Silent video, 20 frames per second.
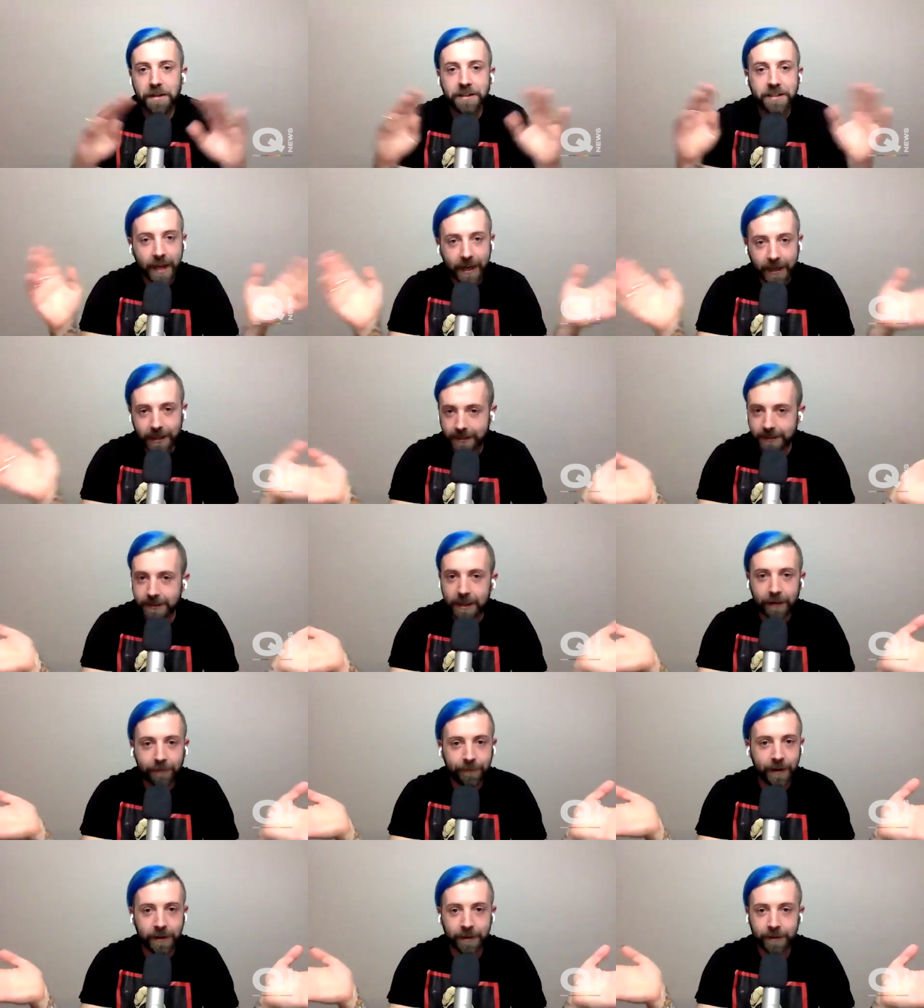Take
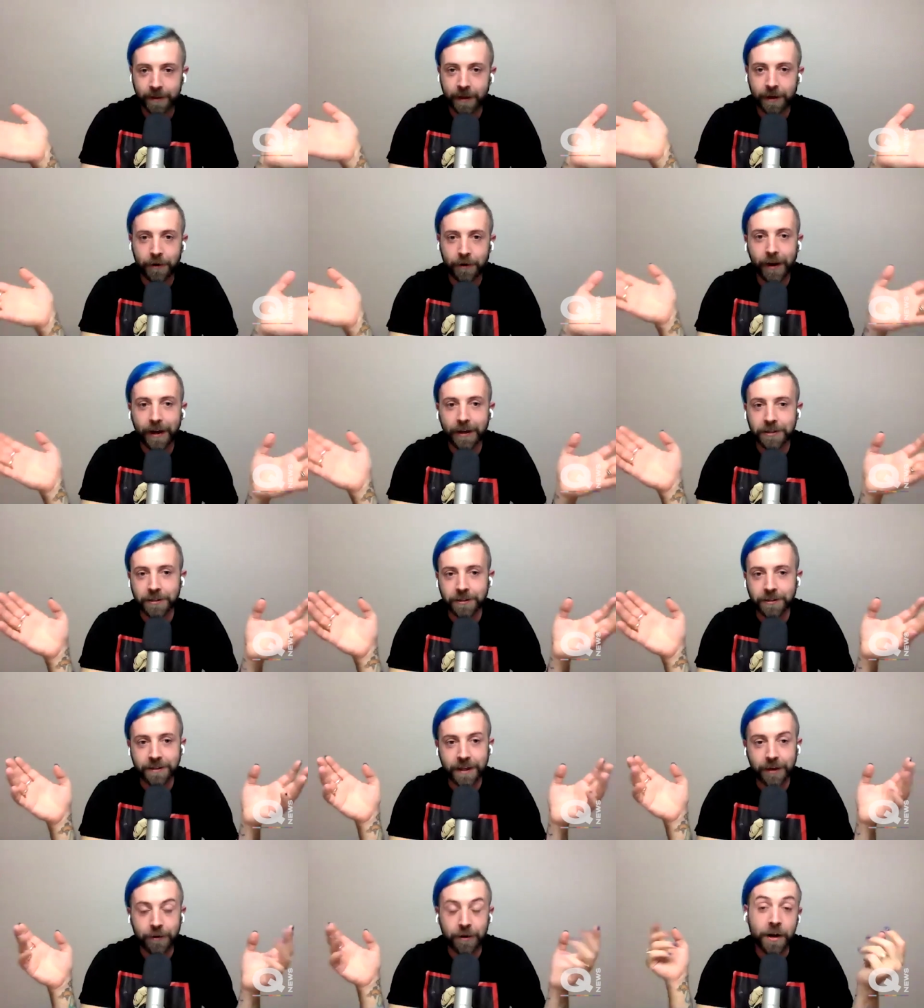yourself out of the
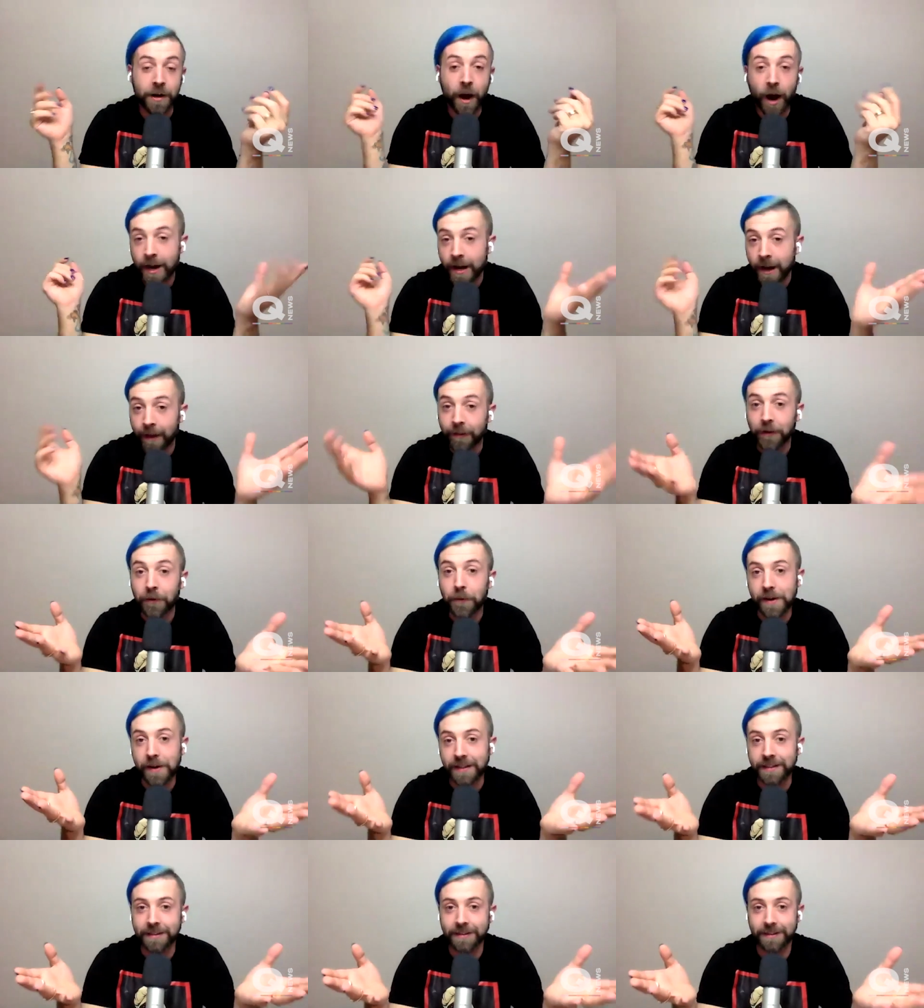equation. There are 9 other
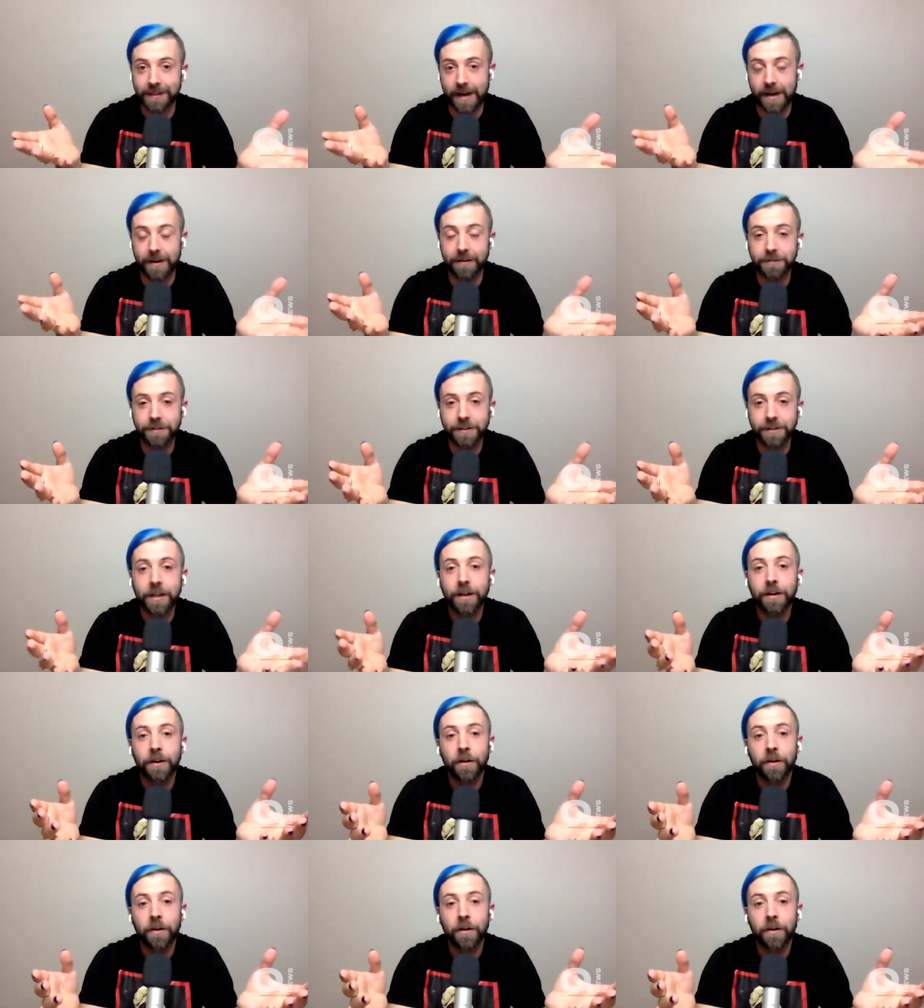queens left.